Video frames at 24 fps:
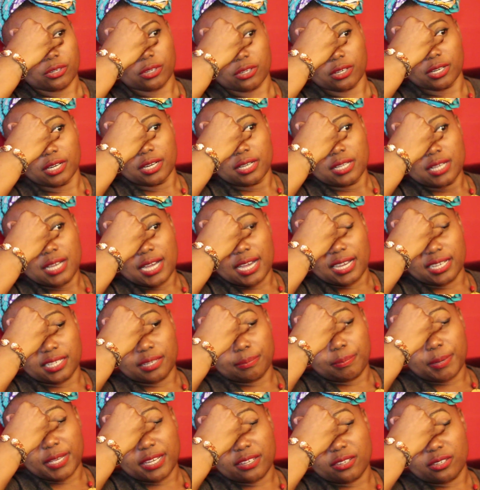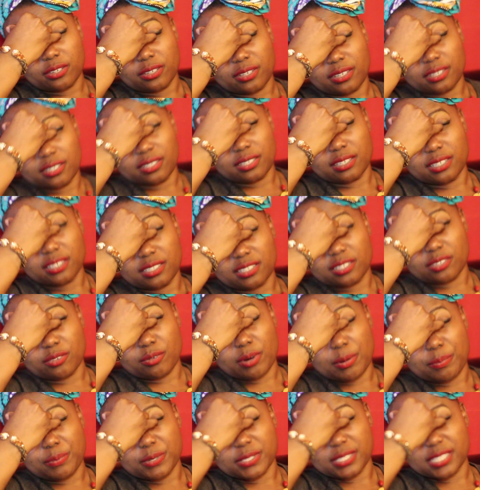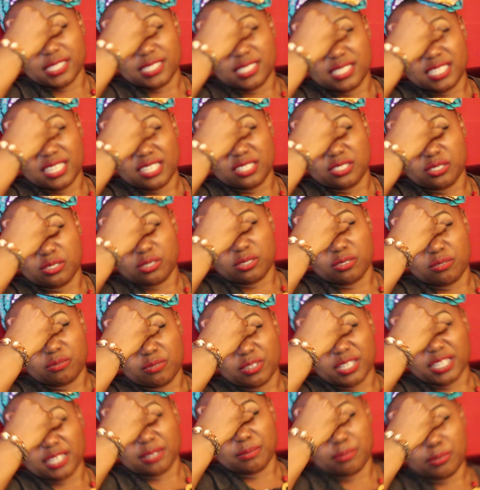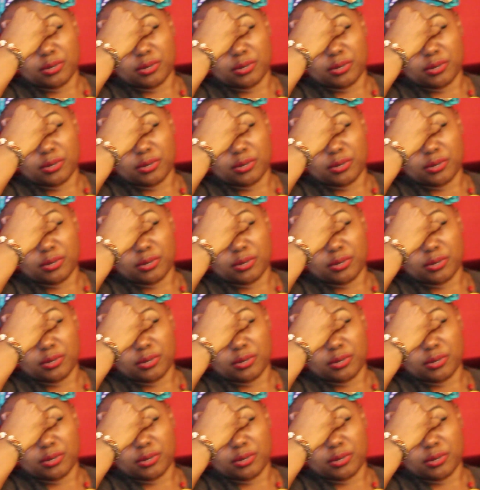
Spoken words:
or I depend on the representation of what